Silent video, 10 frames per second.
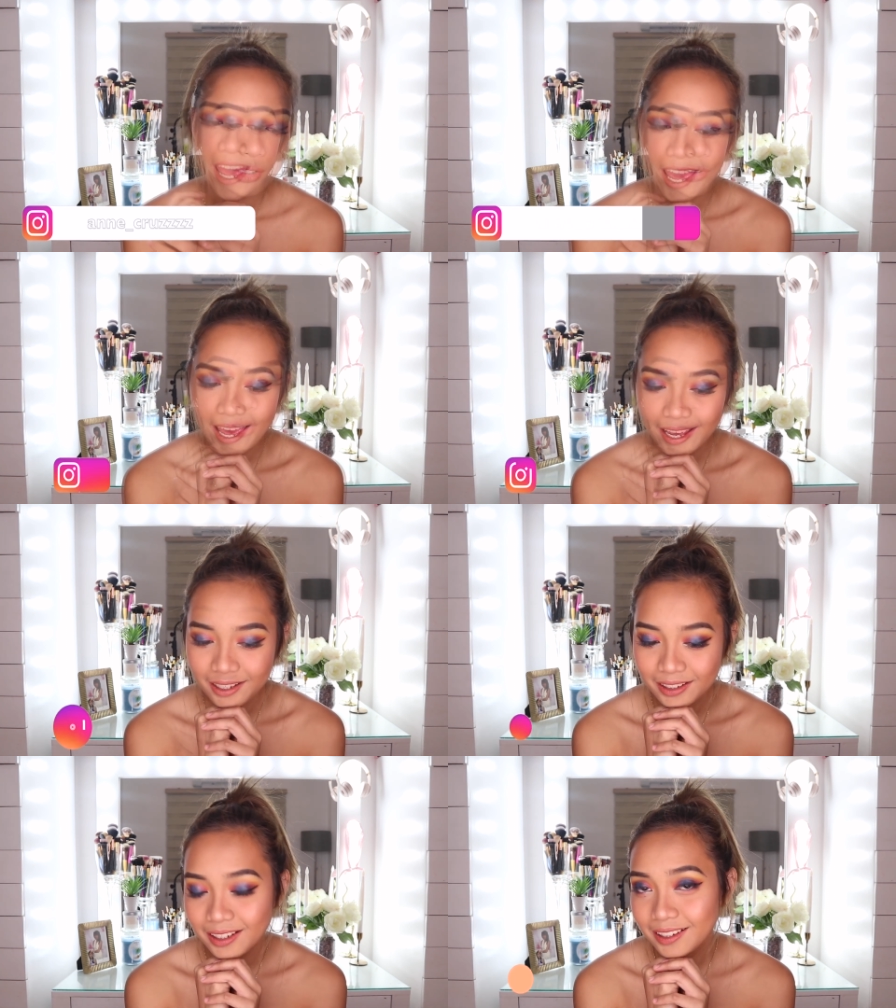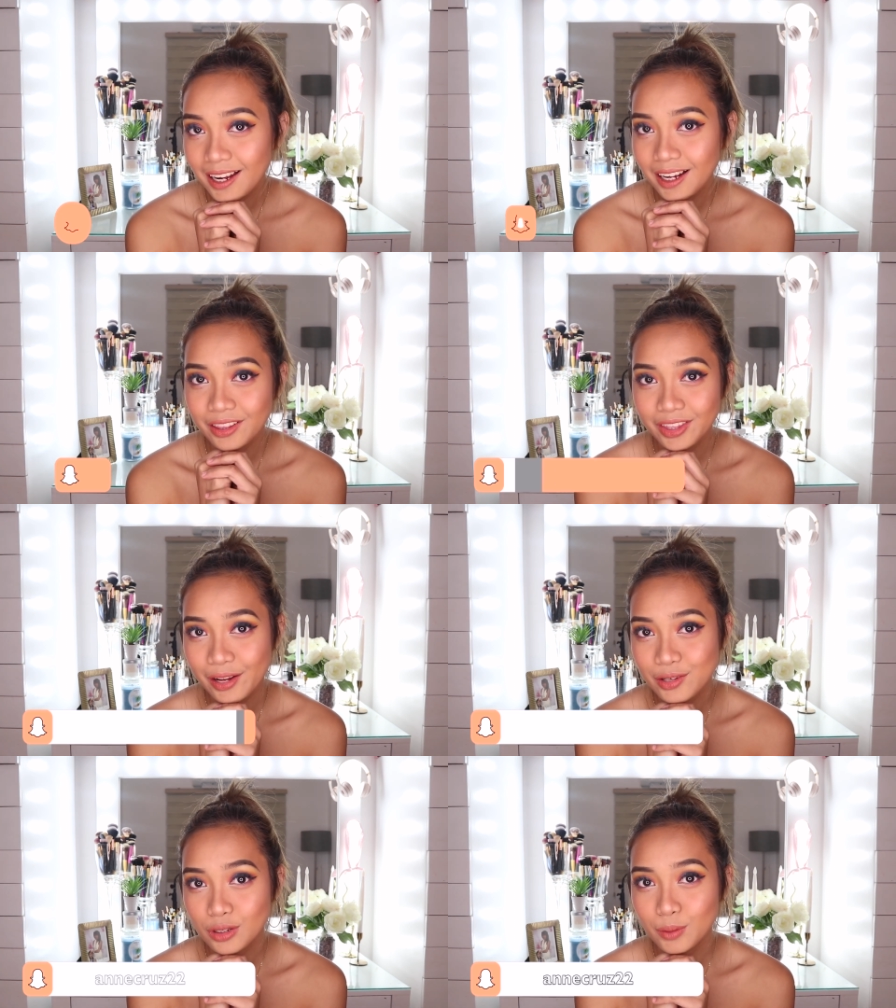So. And yeah, thank
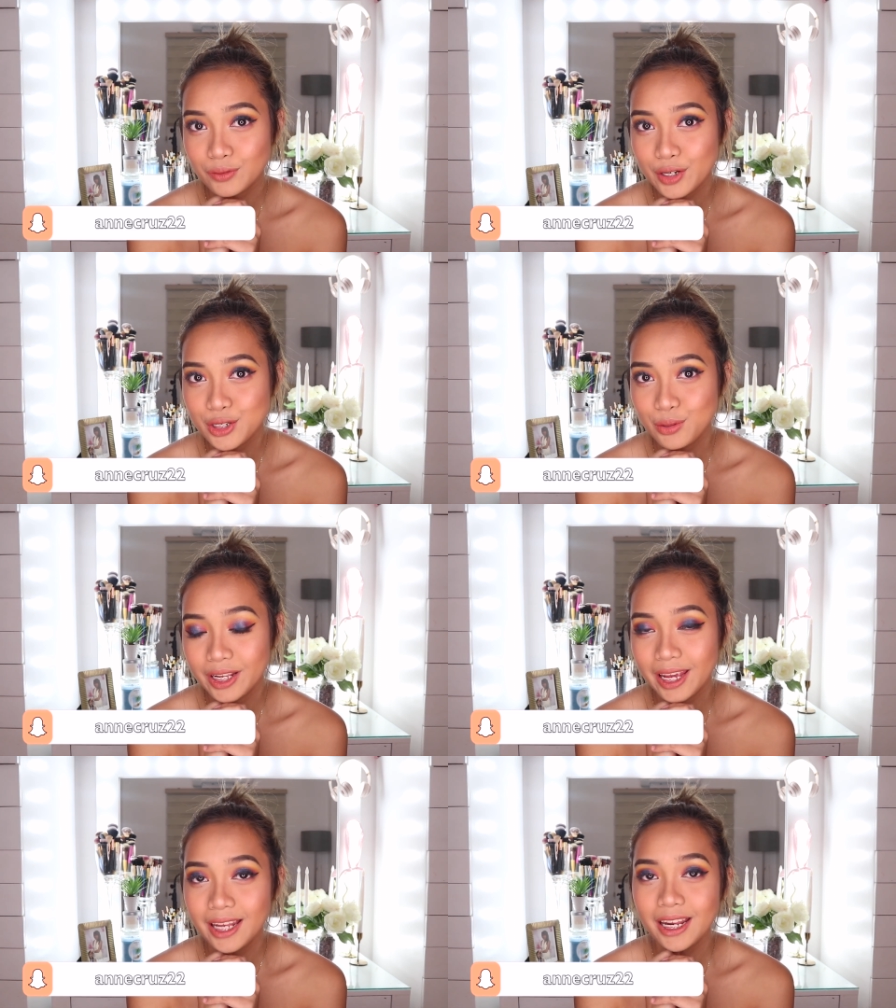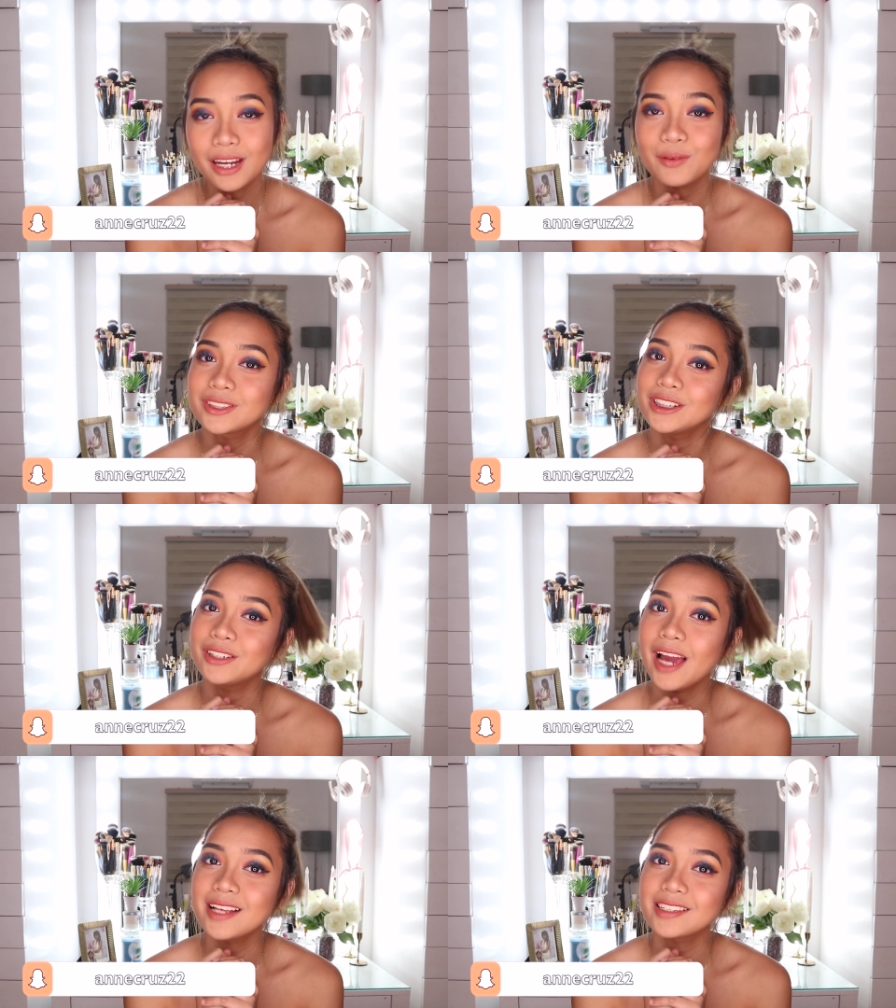you so much for tuning in, and I will see you
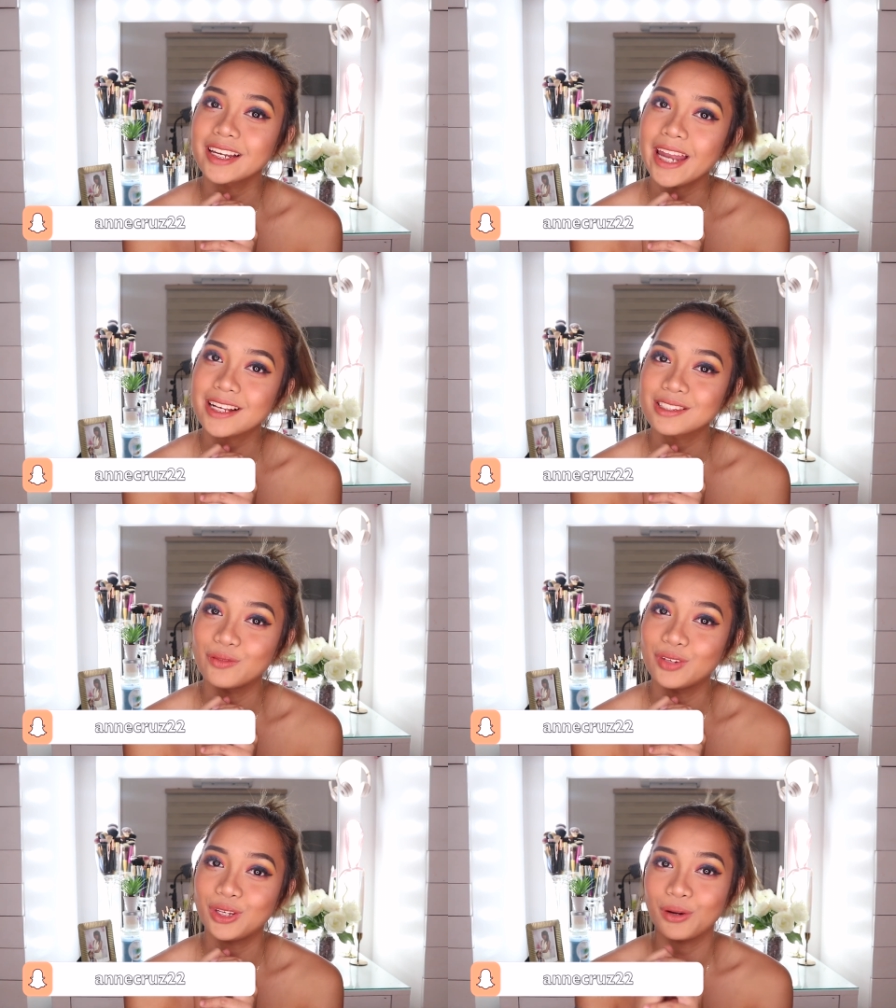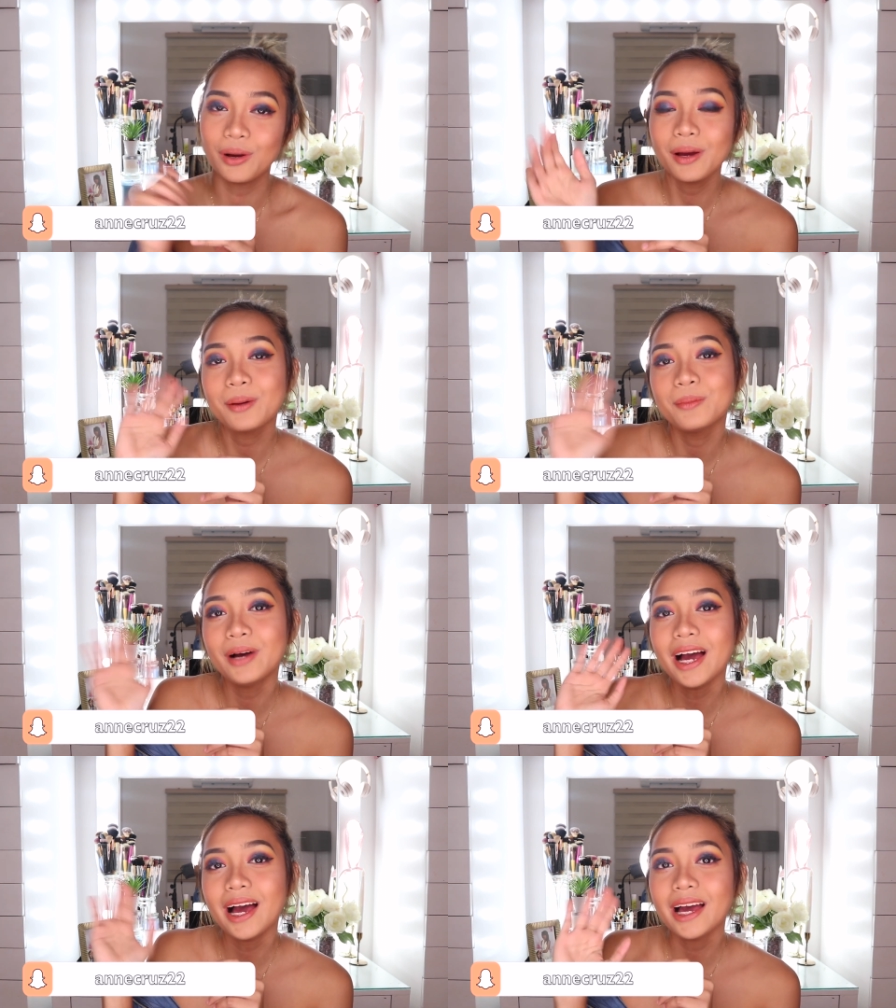guys in the next video.
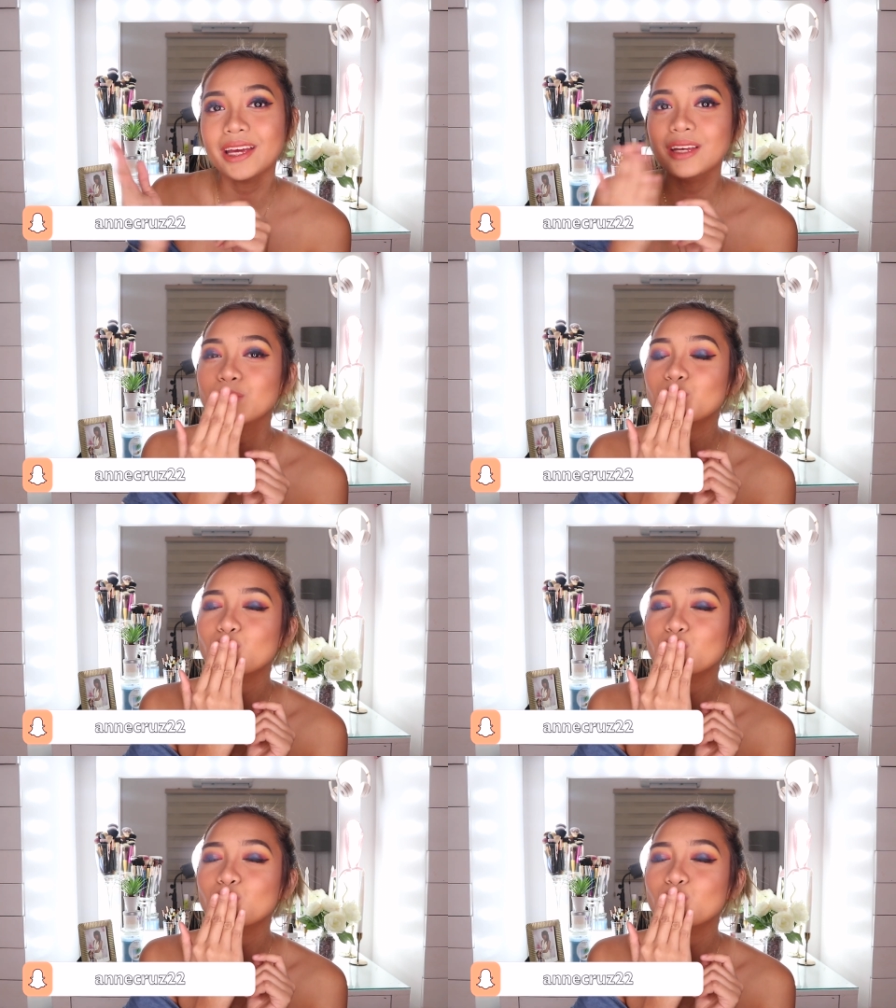Bye!